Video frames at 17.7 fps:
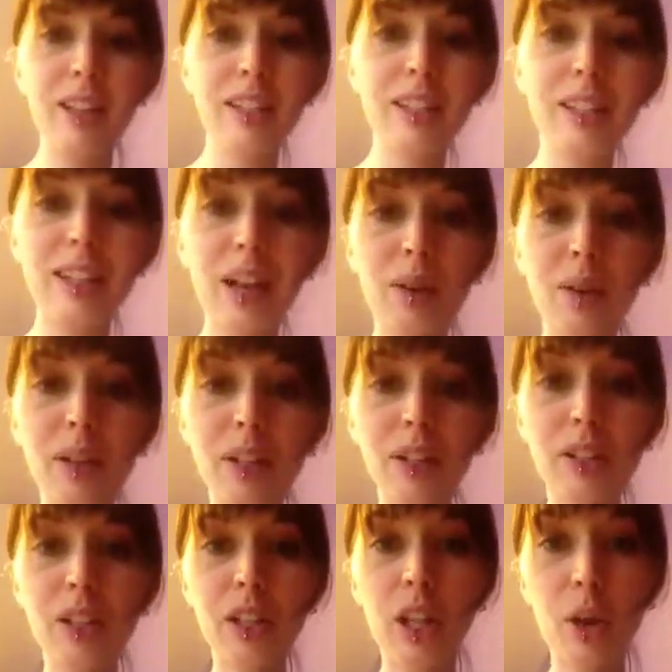It's down on
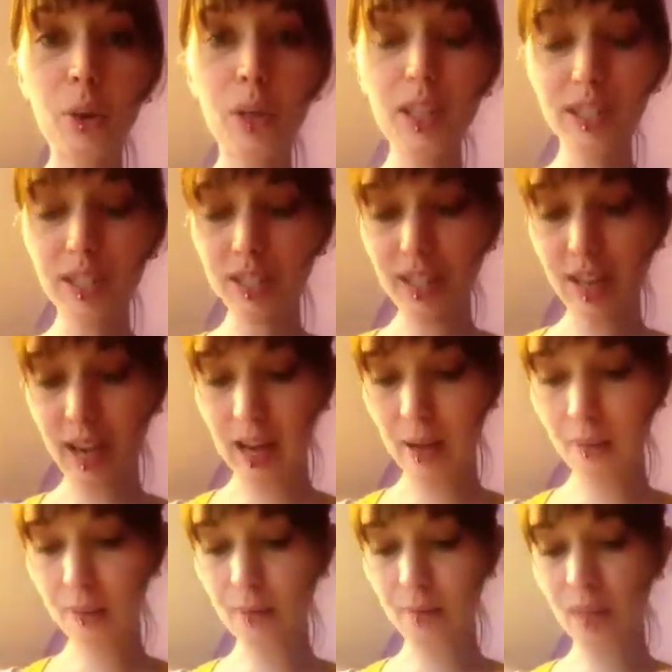its lowest
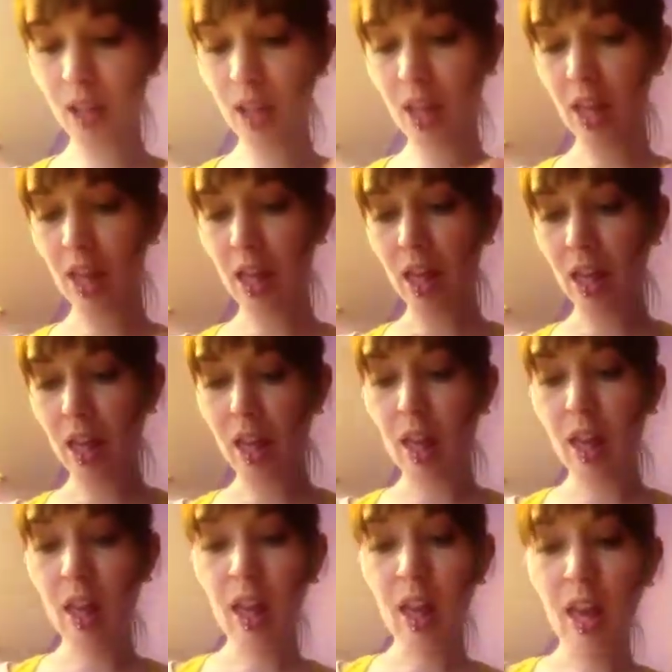snap,
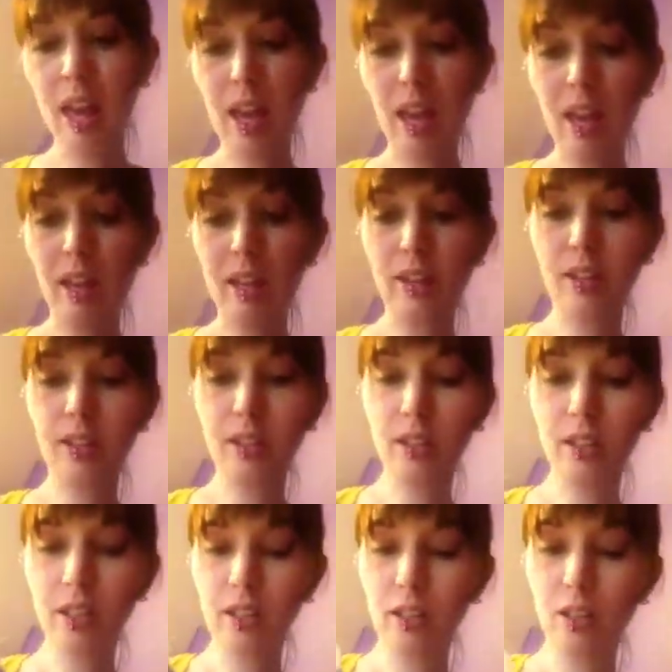and
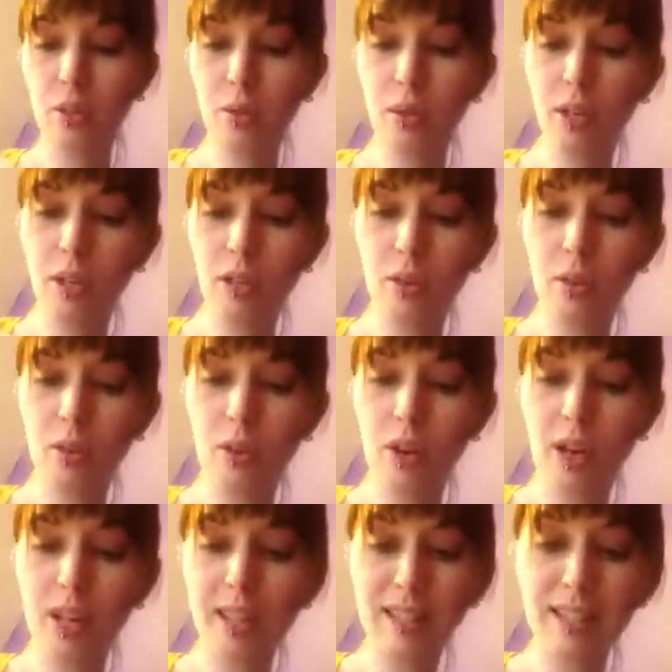you can
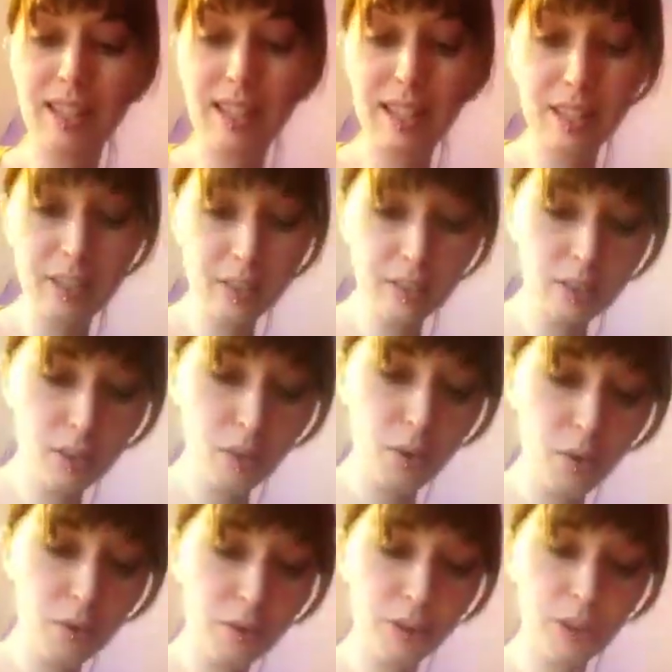cross these
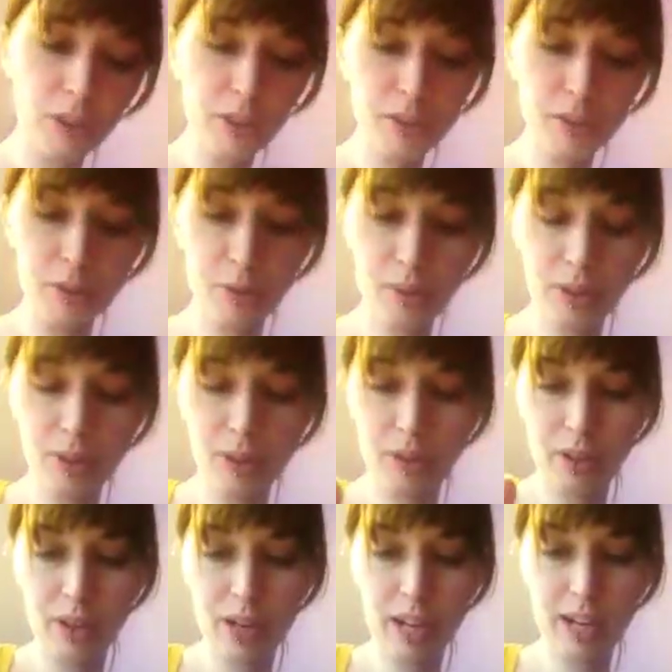over so that
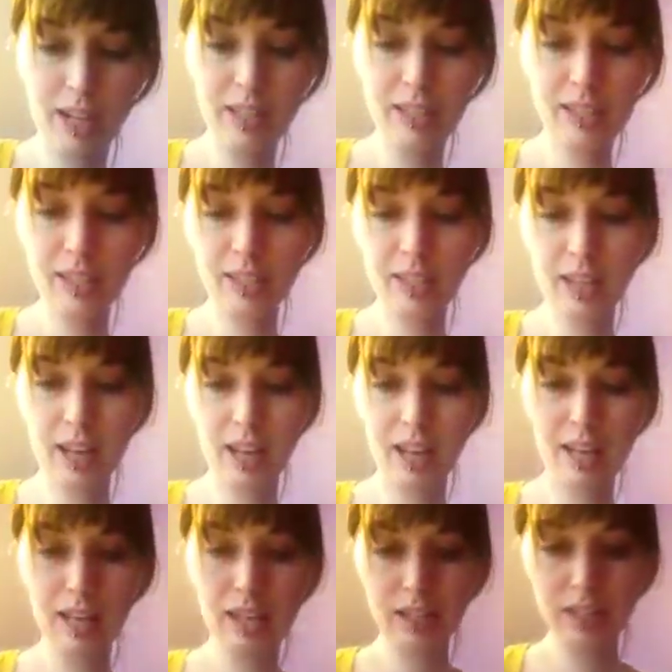they're nice and
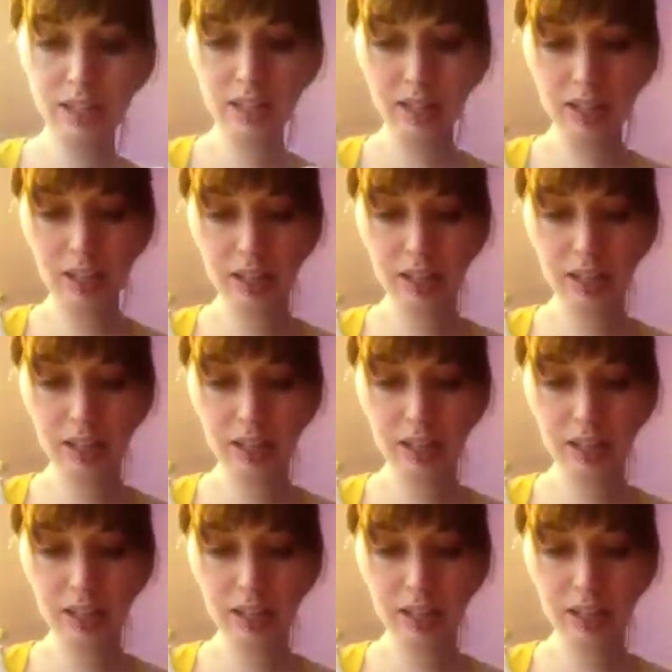tight.